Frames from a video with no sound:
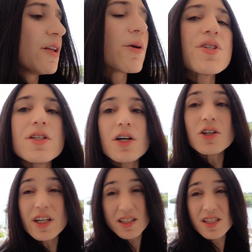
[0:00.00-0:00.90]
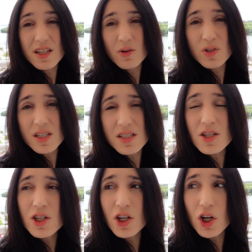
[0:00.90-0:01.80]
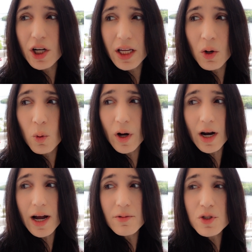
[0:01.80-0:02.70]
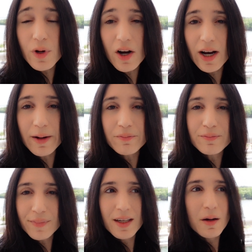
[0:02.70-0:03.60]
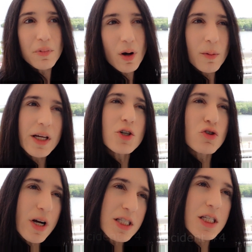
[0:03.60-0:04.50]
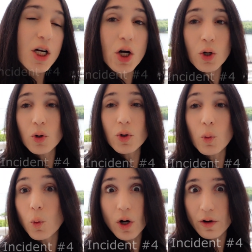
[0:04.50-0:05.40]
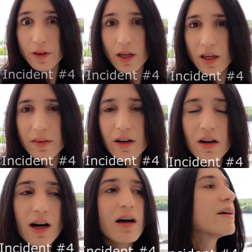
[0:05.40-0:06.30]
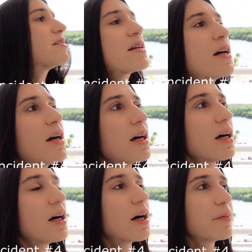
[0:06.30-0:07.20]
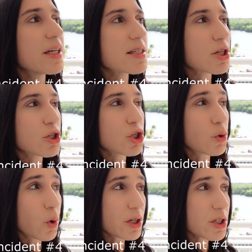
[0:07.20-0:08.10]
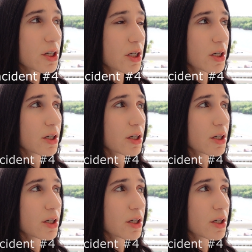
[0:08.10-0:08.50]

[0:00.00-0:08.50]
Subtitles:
There was another incident with Disney security where I was wearing, probably dress code worthy in their eyes, these short